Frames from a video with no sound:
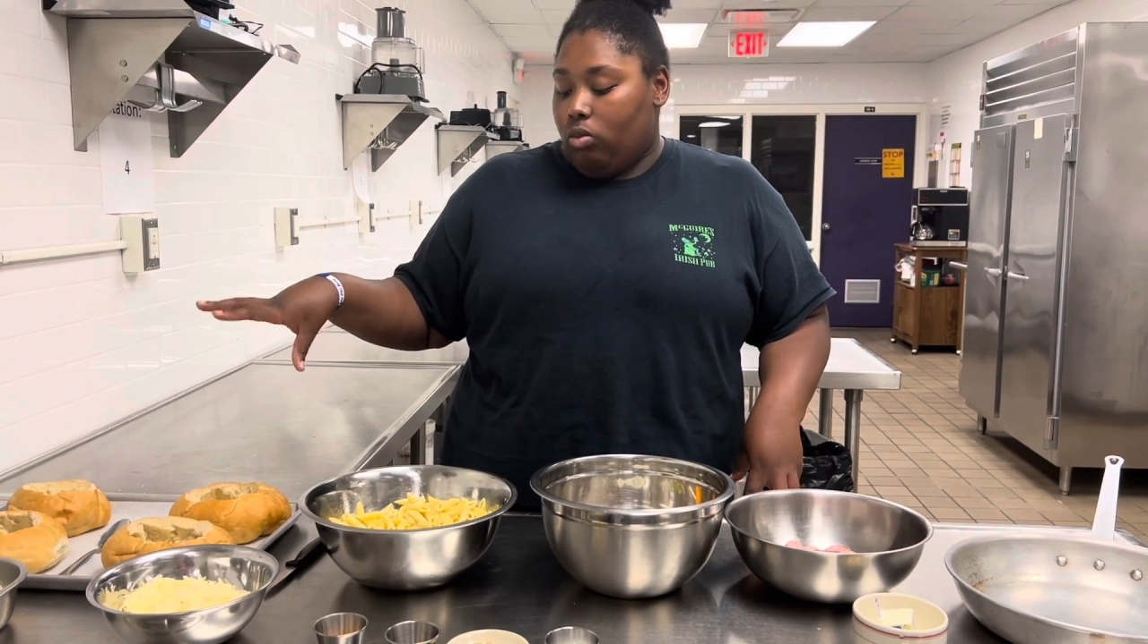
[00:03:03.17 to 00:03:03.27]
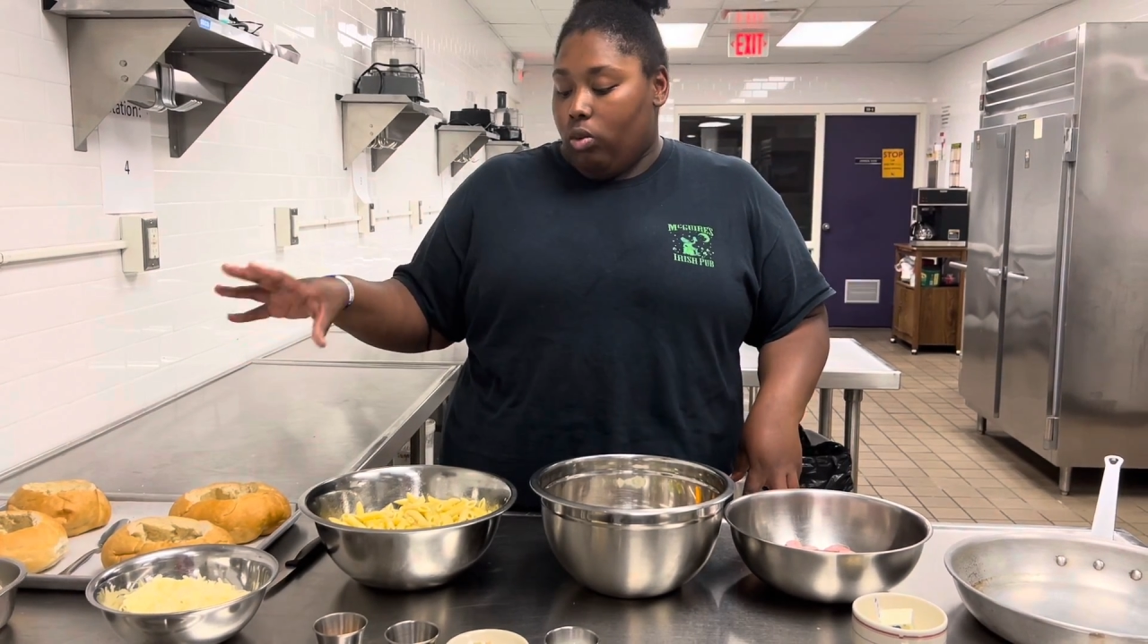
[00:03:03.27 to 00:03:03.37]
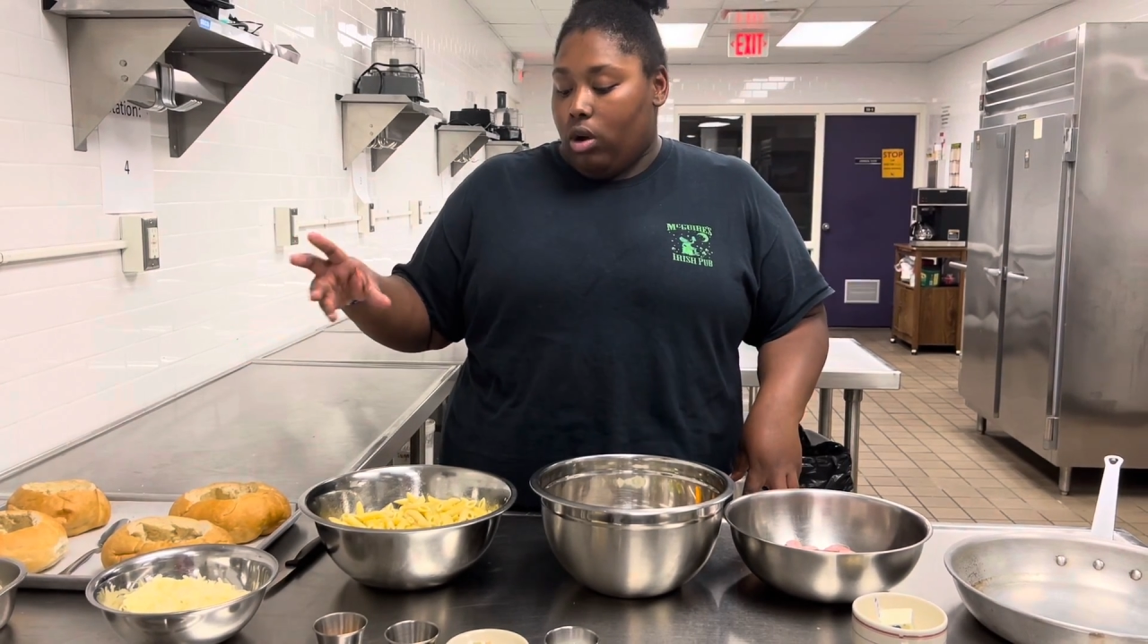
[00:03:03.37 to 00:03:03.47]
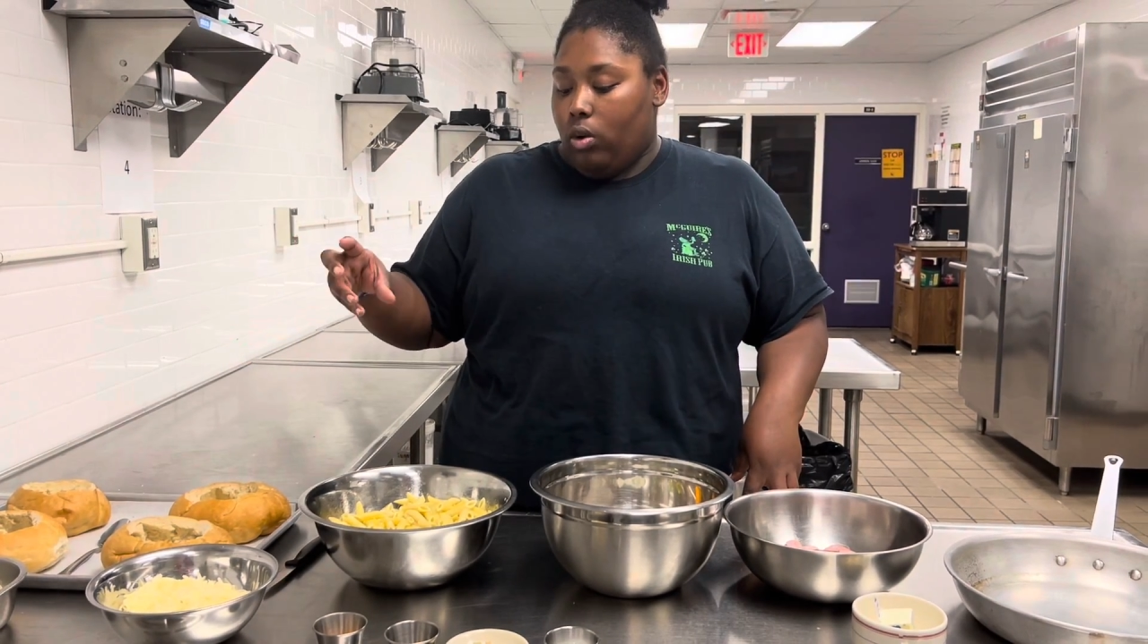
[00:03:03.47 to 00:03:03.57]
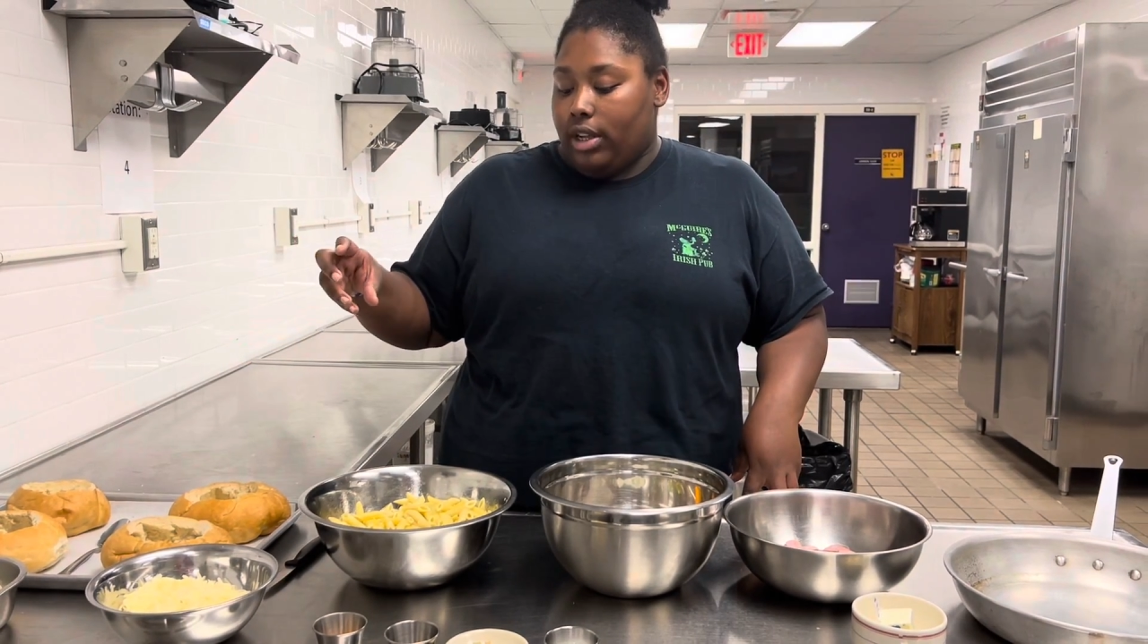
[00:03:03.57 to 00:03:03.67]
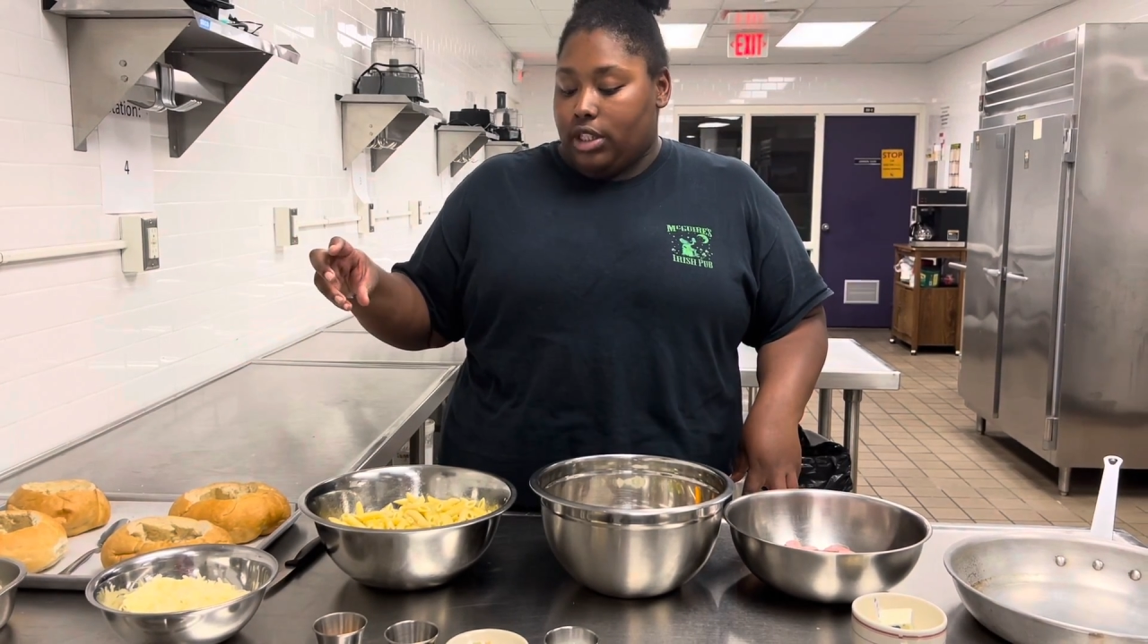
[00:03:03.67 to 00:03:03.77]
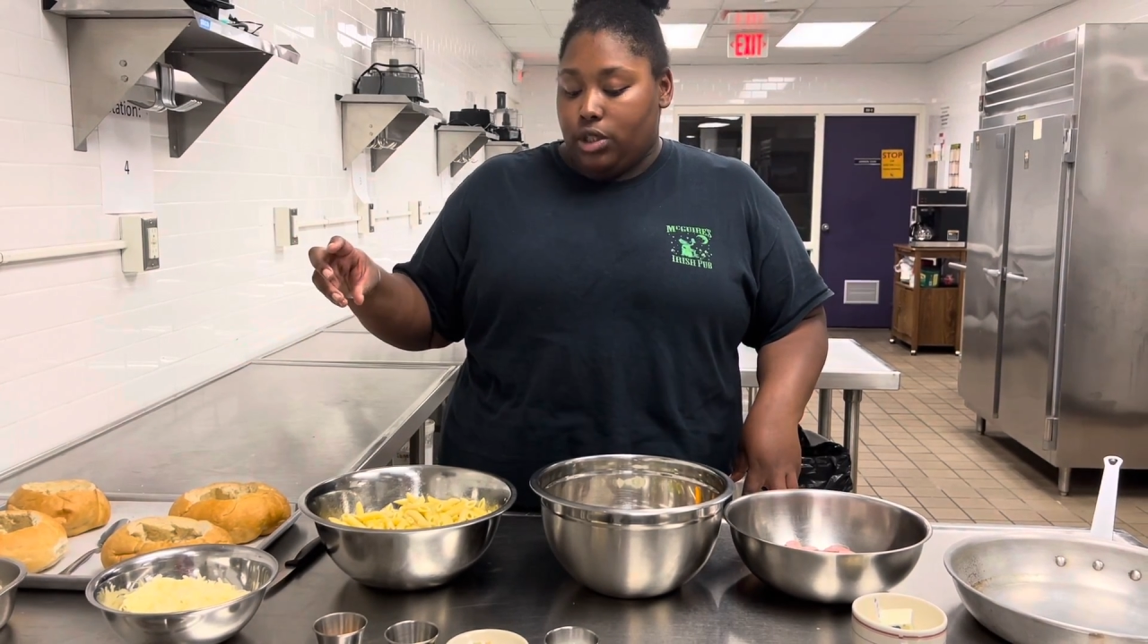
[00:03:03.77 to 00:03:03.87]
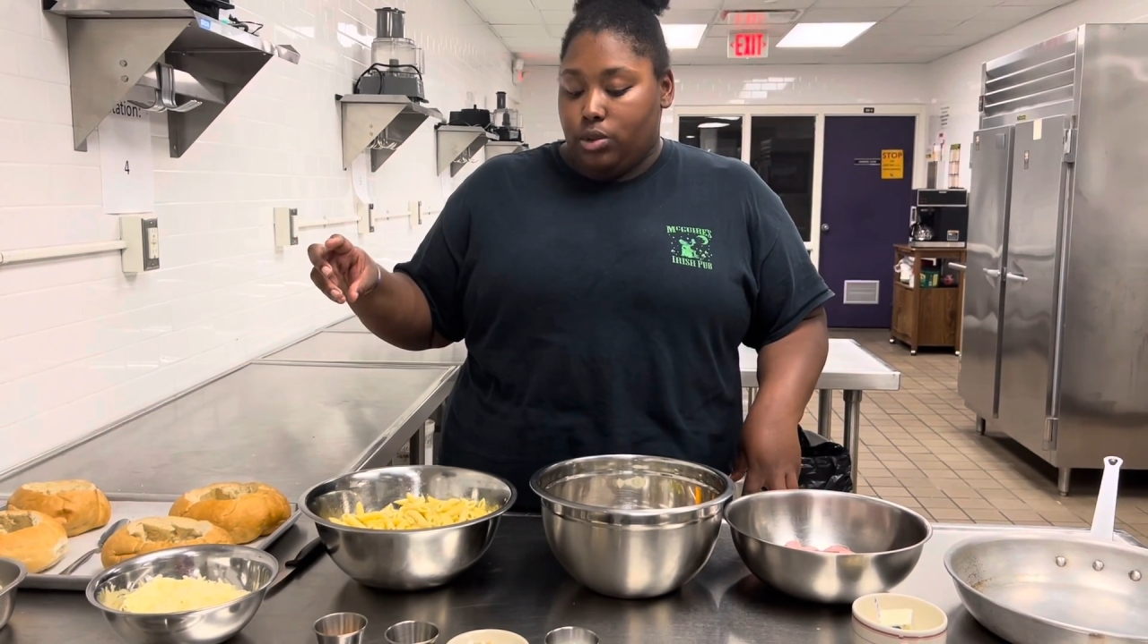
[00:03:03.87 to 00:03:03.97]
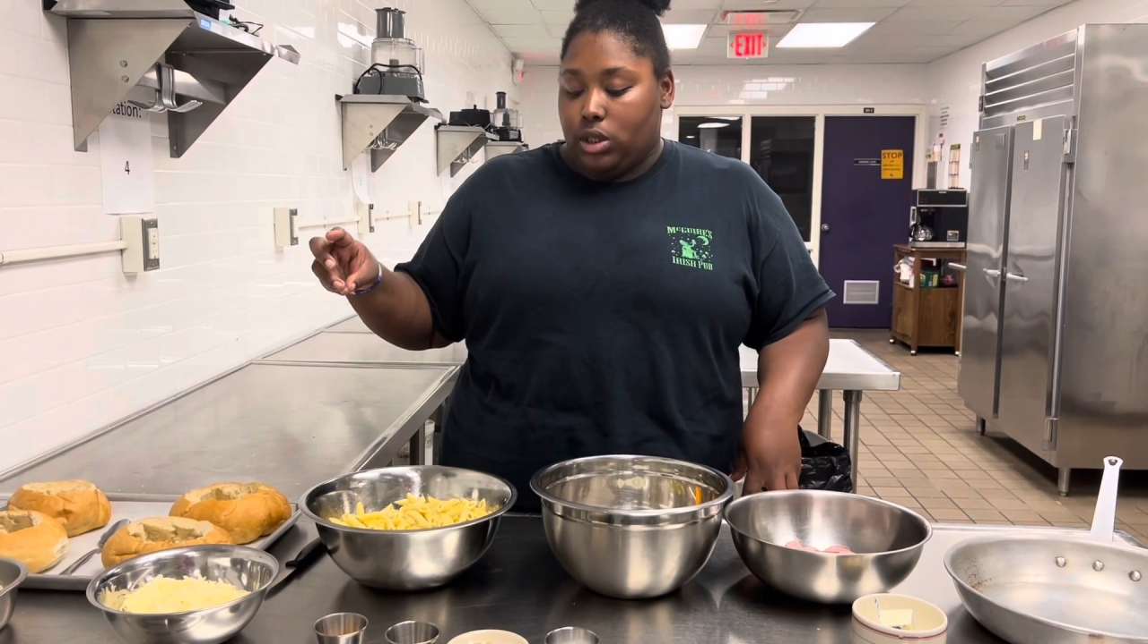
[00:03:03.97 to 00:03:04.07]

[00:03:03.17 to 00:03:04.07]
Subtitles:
we're going to